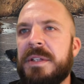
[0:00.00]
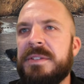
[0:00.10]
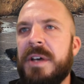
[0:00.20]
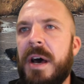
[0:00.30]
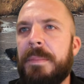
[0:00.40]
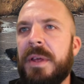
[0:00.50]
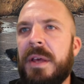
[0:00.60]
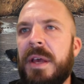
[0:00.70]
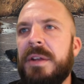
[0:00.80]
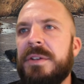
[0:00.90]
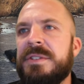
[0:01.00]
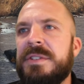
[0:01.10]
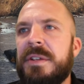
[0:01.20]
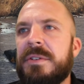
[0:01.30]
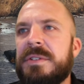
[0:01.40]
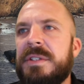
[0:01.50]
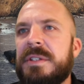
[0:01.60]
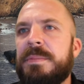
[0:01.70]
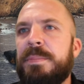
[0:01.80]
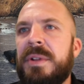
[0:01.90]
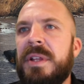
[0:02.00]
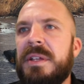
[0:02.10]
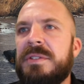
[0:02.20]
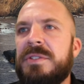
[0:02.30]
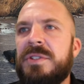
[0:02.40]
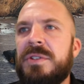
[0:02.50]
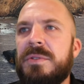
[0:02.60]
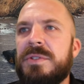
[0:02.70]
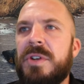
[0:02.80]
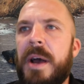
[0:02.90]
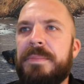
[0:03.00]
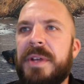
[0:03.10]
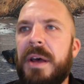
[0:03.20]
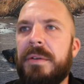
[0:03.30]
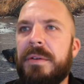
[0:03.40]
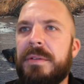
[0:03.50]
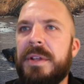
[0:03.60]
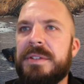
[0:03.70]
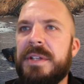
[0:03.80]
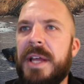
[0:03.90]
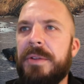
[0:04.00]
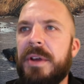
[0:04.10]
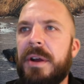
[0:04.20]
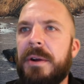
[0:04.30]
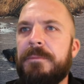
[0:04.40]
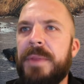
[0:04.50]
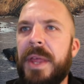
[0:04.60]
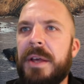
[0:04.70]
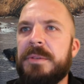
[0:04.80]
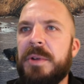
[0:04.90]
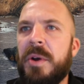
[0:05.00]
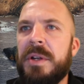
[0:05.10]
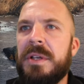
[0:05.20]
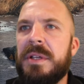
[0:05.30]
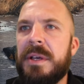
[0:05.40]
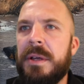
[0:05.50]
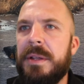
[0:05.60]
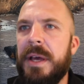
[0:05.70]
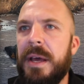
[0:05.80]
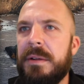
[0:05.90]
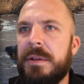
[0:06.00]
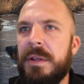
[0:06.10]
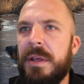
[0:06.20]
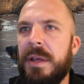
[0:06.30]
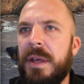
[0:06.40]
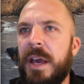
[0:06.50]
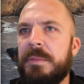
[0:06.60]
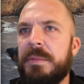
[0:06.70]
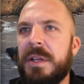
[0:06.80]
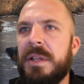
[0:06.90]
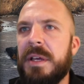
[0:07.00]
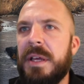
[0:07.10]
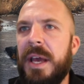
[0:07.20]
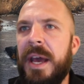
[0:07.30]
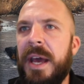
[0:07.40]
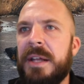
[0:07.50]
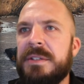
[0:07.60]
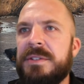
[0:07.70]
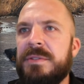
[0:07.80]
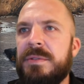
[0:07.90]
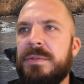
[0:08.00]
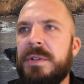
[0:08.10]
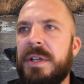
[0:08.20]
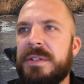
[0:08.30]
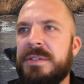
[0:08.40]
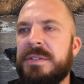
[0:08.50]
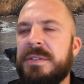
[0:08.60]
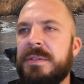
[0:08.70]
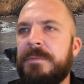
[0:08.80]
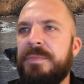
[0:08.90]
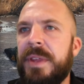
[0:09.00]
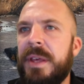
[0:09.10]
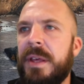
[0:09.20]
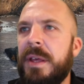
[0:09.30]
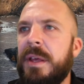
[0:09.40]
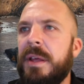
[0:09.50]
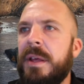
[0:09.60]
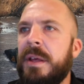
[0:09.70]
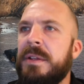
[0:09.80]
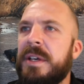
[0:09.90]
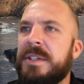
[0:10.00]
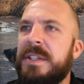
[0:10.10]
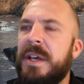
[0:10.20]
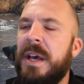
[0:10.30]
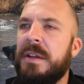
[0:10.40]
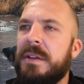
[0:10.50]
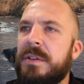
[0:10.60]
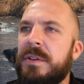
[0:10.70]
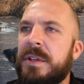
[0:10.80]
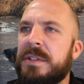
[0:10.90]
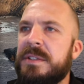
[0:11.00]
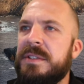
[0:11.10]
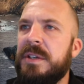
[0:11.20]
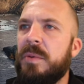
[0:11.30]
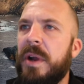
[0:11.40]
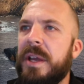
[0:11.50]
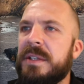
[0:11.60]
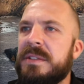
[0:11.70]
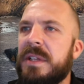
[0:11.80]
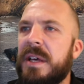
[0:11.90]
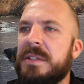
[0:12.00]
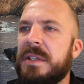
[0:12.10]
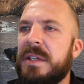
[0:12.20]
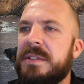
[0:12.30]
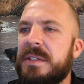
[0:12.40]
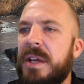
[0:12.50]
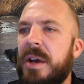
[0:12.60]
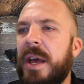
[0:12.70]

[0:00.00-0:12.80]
to the top, and you'll see there's this please choose drop down that's now there. So I'm going to go ahead and click on that, and I'm going to click add to list. Next to that, you can see where I can select a list. Now